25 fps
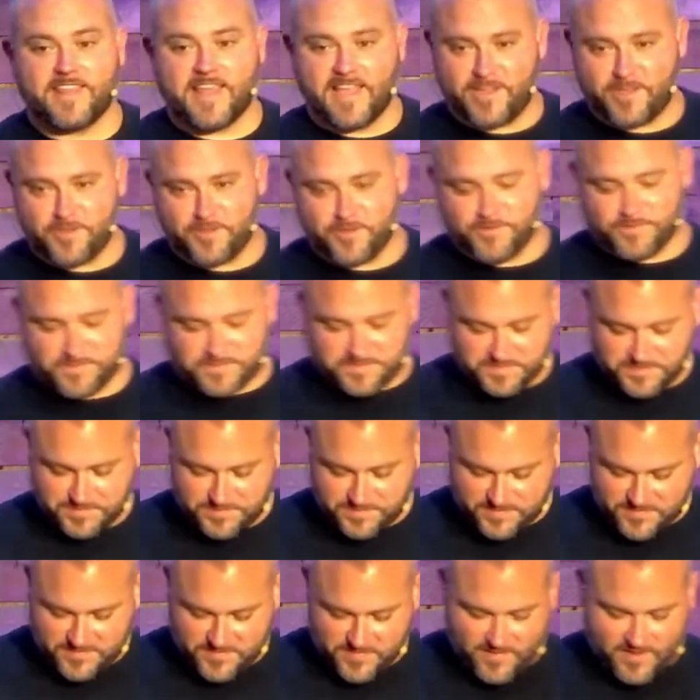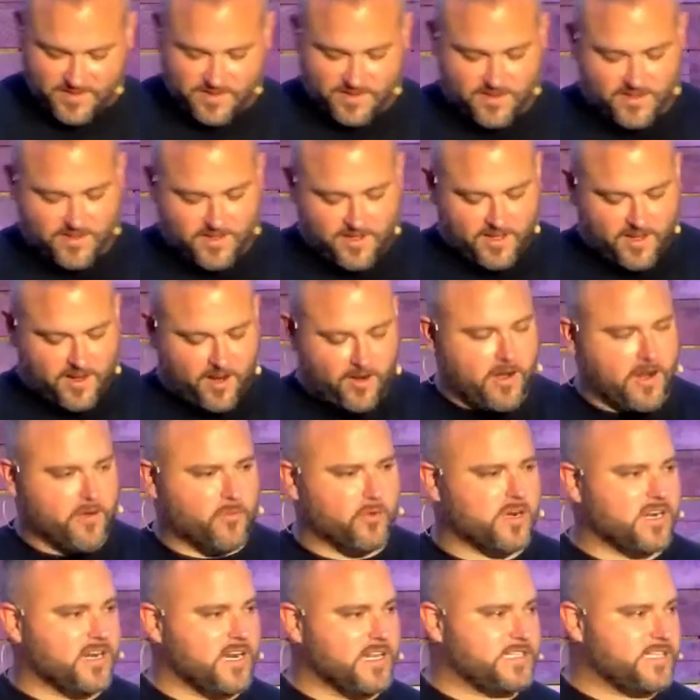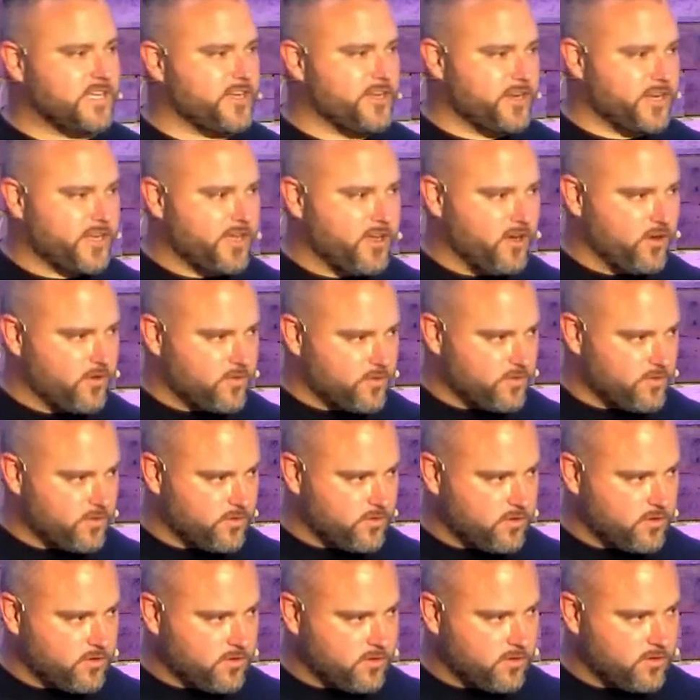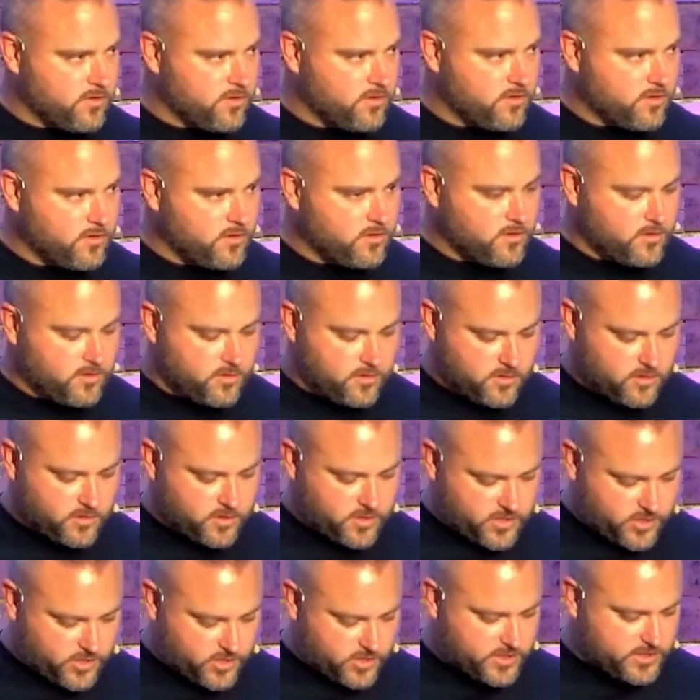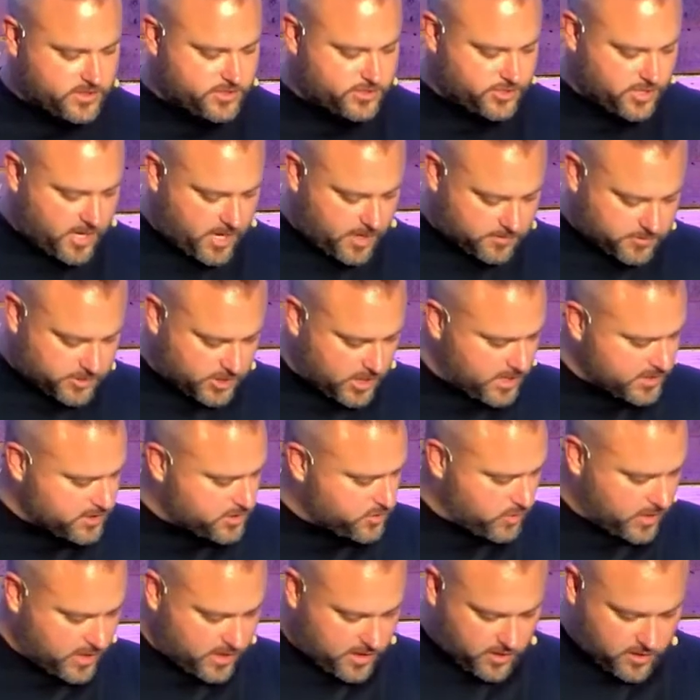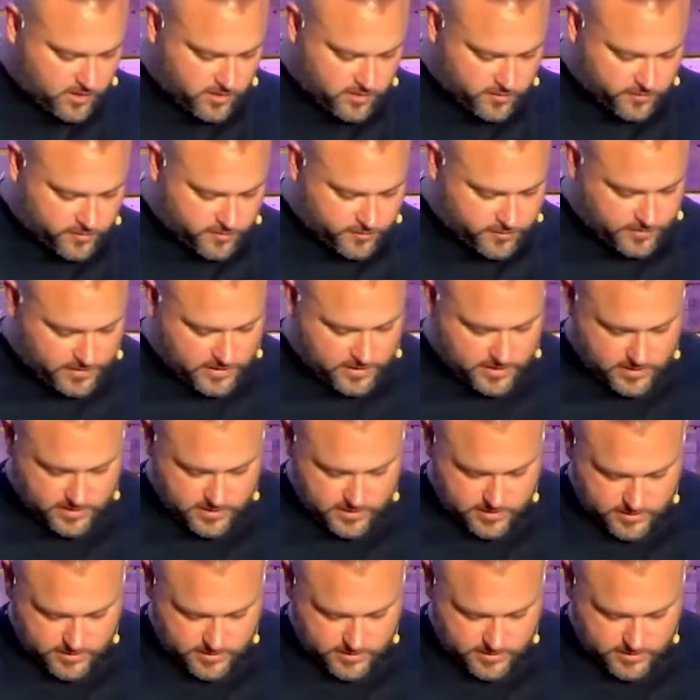Thank you. All right, where did I tell you to go? Good job. John 12.